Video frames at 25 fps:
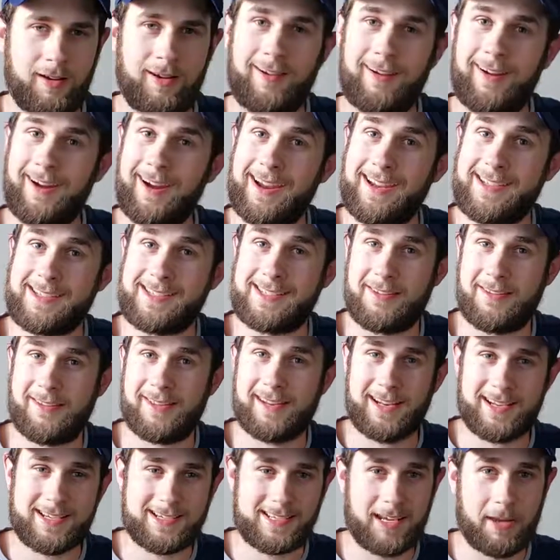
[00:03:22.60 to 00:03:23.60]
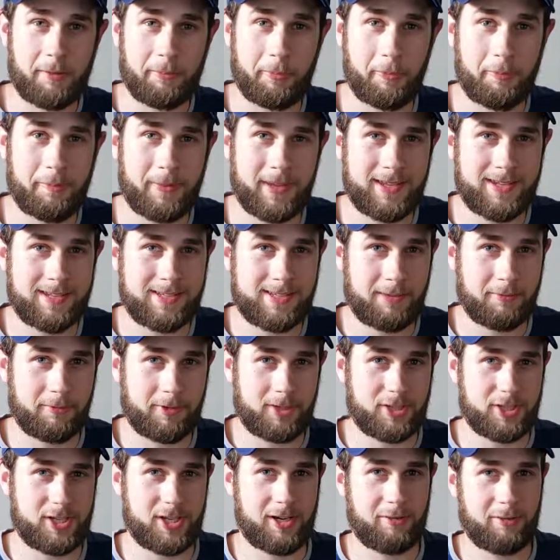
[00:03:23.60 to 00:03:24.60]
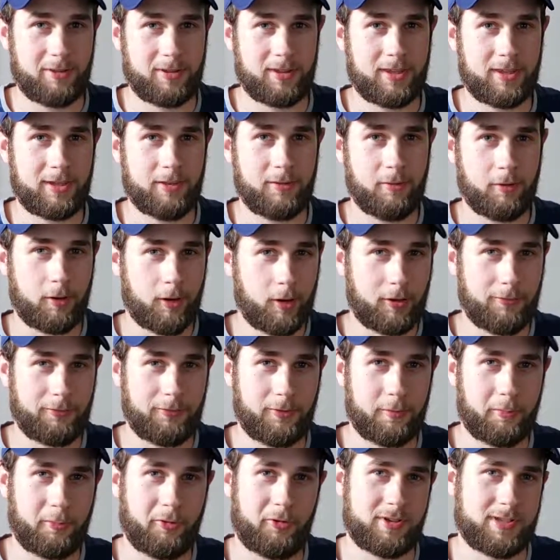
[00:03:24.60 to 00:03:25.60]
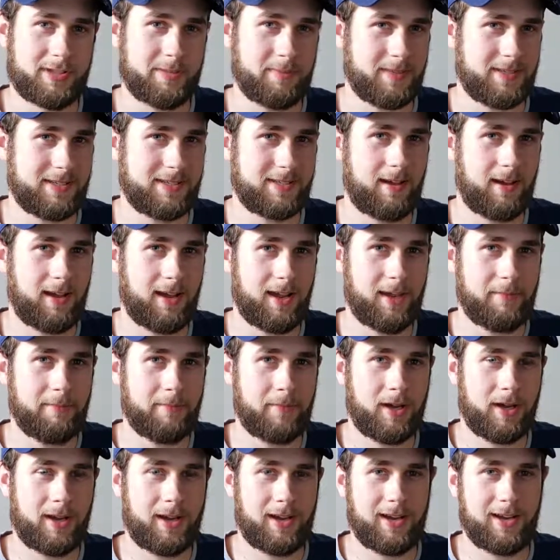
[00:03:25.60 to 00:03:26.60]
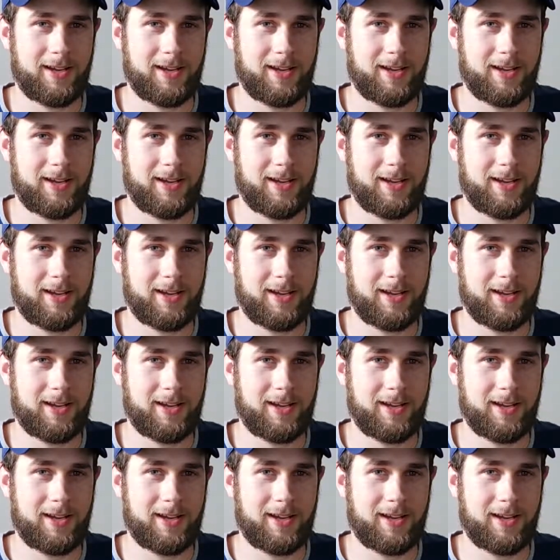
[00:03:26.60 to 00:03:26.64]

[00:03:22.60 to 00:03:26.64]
Alright, so the next couple pins I want to share with you are from Christmas time.